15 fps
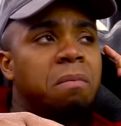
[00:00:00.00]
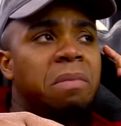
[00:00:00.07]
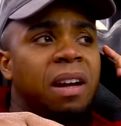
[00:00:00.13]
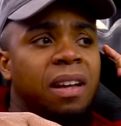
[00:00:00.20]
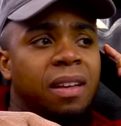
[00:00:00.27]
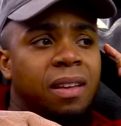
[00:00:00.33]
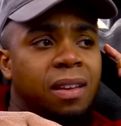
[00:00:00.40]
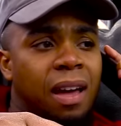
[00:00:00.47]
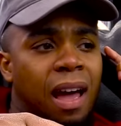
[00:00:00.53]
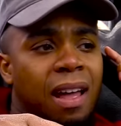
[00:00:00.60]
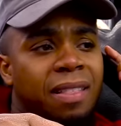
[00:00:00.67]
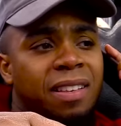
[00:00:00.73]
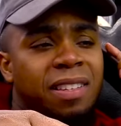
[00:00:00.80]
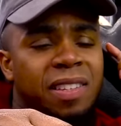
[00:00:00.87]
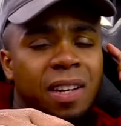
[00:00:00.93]
Oh my
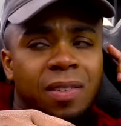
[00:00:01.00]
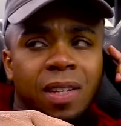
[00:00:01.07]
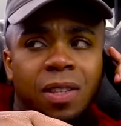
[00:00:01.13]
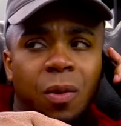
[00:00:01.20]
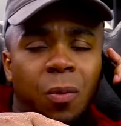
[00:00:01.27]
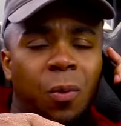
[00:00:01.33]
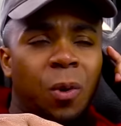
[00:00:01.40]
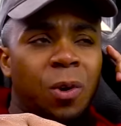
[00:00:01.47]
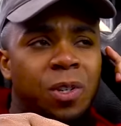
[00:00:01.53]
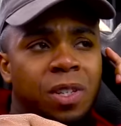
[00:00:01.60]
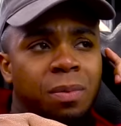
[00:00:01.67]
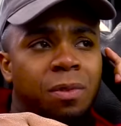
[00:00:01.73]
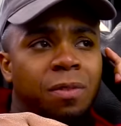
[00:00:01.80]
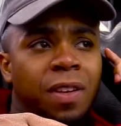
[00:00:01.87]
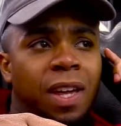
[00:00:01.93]
god, this sounds like the
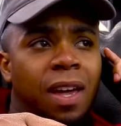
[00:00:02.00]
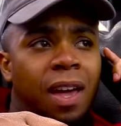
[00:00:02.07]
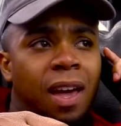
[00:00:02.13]
worst movie